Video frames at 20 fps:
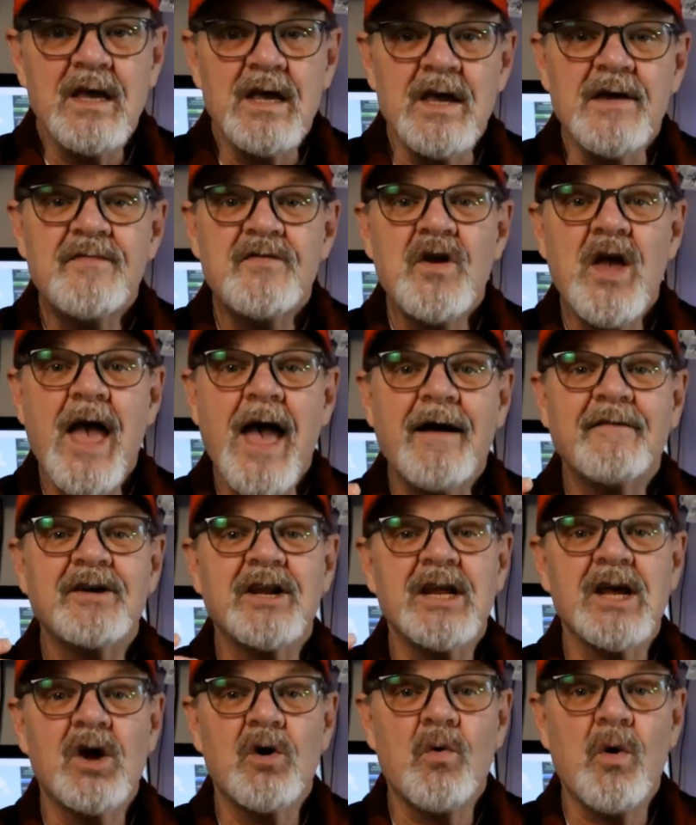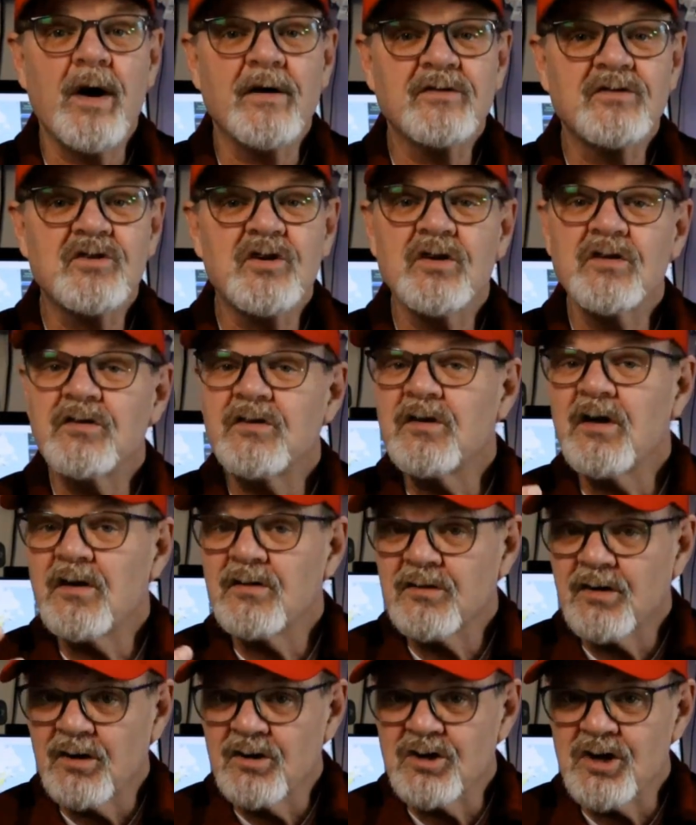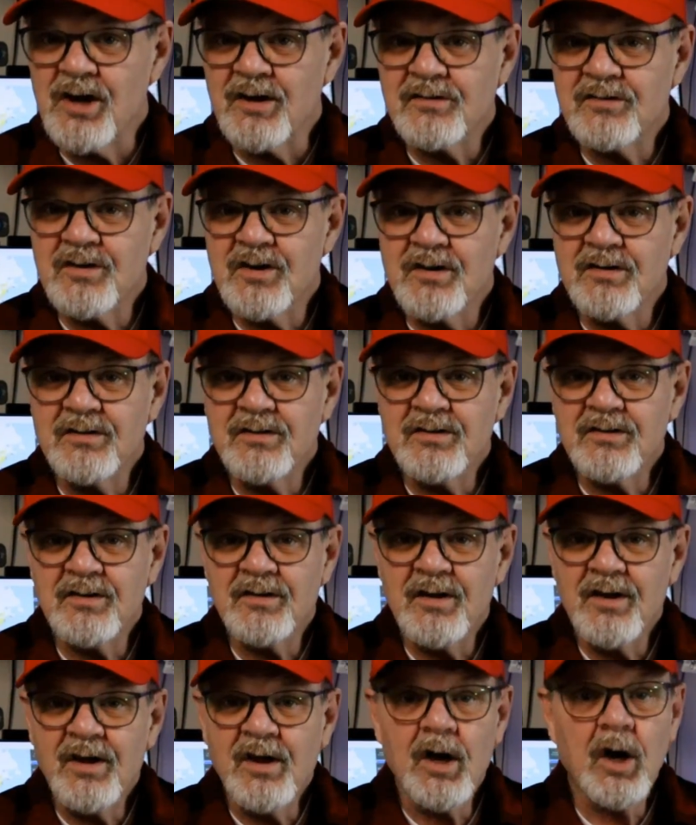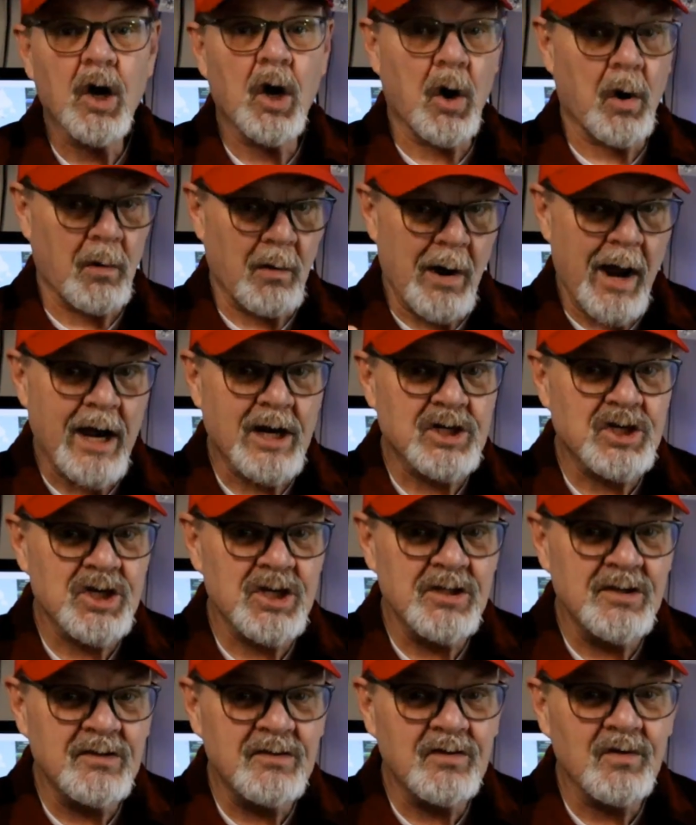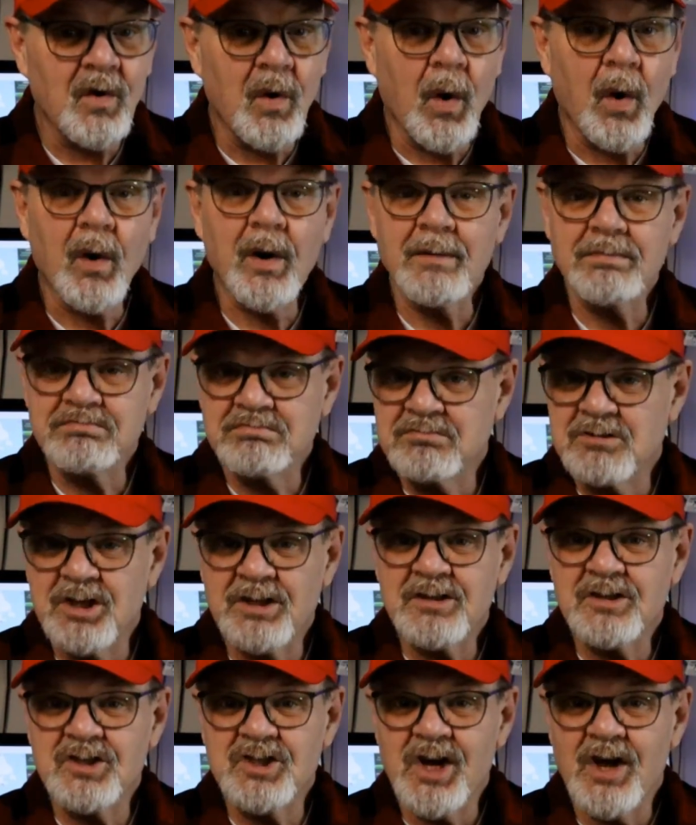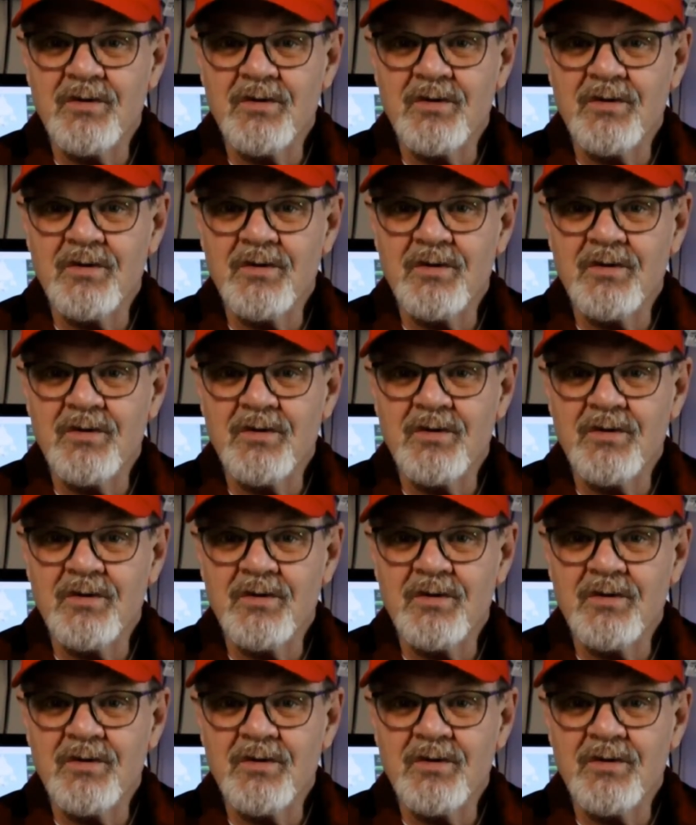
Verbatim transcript: If you have any questions, suggestions, corrections, or just